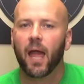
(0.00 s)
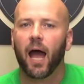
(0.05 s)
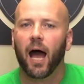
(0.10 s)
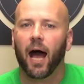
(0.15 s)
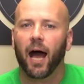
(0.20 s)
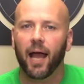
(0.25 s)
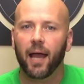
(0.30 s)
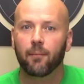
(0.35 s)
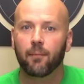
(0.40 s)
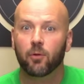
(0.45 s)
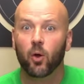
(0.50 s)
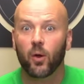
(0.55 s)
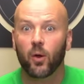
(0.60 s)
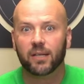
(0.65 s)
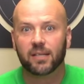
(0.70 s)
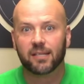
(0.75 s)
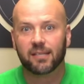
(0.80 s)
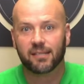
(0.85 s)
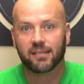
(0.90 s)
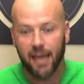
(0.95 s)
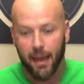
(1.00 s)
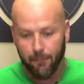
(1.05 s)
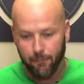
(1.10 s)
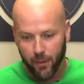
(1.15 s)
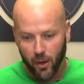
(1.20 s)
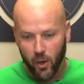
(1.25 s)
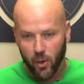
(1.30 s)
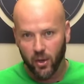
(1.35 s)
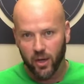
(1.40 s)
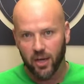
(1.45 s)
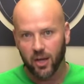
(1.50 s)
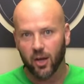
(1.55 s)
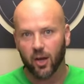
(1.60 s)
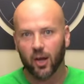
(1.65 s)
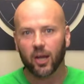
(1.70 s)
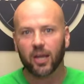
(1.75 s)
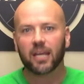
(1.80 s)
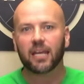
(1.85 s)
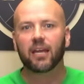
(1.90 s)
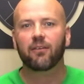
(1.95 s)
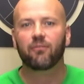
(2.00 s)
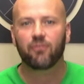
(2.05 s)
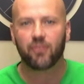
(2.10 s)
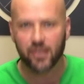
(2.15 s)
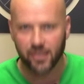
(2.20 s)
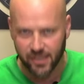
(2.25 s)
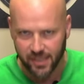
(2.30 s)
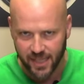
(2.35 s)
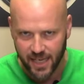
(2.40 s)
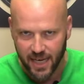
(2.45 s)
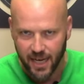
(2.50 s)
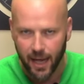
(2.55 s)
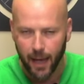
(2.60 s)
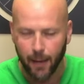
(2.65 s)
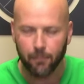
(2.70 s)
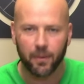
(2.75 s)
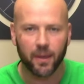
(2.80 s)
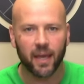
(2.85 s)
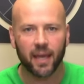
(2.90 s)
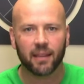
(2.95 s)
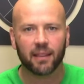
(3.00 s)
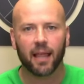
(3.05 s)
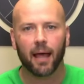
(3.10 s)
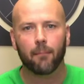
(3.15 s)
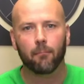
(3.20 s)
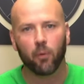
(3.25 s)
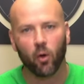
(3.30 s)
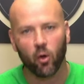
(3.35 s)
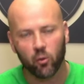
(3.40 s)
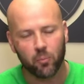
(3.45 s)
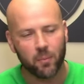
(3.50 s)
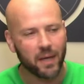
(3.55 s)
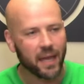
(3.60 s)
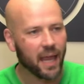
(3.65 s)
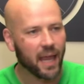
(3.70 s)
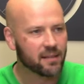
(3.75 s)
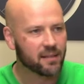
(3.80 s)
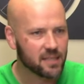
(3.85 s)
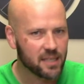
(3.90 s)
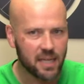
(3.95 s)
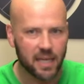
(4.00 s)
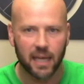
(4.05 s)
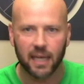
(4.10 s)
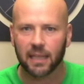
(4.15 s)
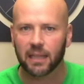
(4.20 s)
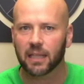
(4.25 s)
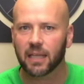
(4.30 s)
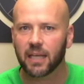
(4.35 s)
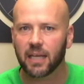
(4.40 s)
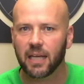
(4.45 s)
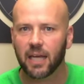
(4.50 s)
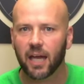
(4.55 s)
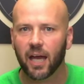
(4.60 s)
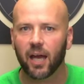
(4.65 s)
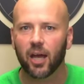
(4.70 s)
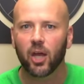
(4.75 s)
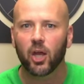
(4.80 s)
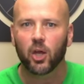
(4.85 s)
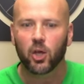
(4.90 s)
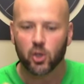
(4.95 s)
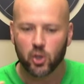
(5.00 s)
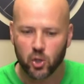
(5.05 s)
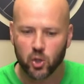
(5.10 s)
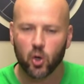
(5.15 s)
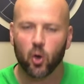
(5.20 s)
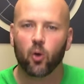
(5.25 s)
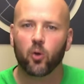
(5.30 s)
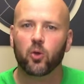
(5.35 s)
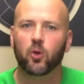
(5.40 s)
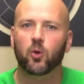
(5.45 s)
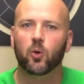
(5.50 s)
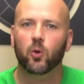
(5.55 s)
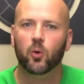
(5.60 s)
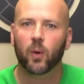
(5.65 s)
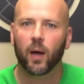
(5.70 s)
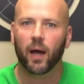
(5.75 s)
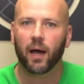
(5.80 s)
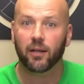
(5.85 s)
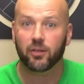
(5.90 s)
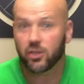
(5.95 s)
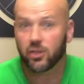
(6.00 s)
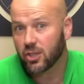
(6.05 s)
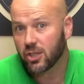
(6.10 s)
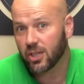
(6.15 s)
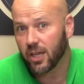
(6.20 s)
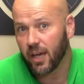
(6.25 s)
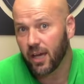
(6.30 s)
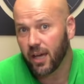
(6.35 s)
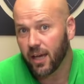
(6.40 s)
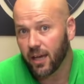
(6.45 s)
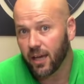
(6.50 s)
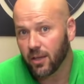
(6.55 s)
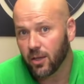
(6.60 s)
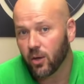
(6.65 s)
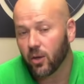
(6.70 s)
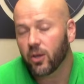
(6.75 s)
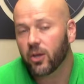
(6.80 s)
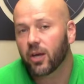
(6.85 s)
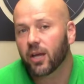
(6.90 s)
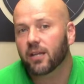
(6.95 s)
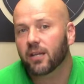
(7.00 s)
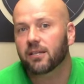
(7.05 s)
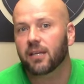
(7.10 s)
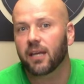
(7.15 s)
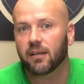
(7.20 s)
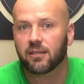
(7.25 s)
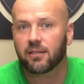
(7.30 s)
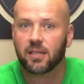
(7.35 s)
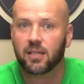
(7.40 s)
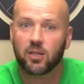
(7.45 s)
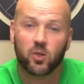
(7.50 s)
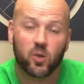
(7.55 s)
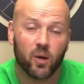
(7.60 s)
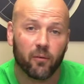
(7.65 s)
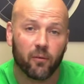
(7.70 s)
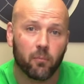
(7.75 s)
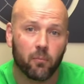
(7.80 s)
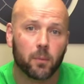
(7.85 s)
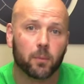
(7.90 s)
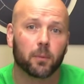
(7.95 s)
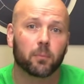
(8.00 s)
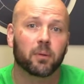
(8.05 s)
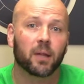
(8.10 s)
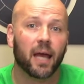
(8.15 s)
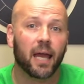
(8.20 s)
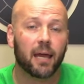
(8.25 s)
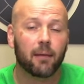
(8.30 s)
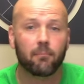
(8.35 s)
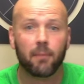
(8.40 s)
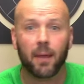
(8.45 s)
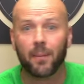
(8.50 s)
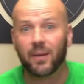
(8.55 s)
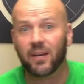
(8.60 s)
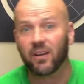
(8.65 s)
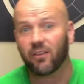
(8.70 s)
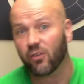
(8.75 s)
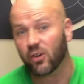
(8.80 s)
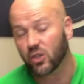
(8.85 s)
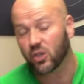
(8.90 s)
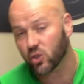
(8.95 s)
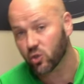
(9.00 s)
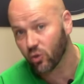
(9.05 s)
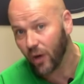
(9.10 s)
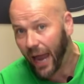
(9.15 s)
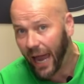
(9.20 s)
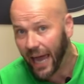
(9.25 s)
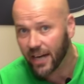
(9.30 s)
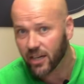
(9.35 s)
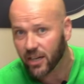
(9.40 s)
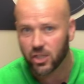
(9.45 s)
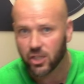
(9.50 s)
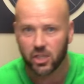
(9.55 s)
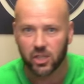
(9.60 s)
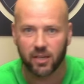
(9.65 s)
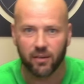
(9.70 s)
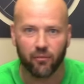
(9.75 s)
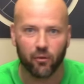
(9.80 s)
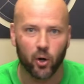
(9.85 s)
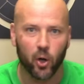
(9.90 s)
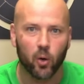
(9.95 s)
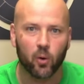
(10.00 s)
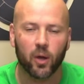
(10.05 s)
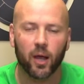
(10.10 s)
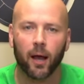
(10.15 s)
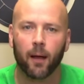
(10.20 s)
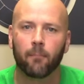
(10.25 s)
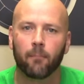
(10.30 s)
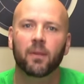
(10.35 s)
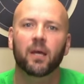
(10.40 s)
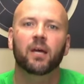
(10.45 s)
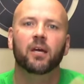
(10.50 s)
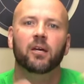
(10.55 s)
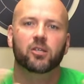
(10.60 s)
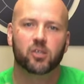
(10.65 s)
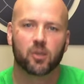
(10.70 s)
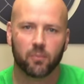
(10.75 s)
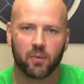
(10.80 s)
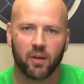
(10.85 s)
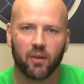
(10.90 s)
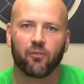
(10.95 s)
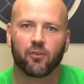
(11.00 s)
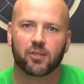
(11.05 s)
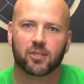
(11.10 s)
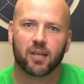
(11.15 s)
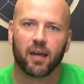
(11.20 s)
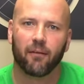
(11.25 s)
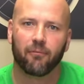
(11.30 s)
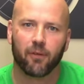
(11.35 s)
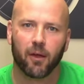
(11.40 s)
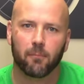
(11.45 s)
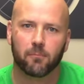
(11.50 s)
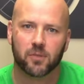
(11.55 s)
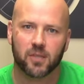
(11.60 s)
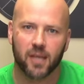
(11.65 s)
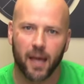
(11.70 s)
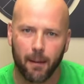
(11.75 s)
I am going to step out of here, give this seat up, and let both Mackenzie and Lydia show you you're gonna get to see two different people play it, maybe different strategies, different outcome, some different stuff comes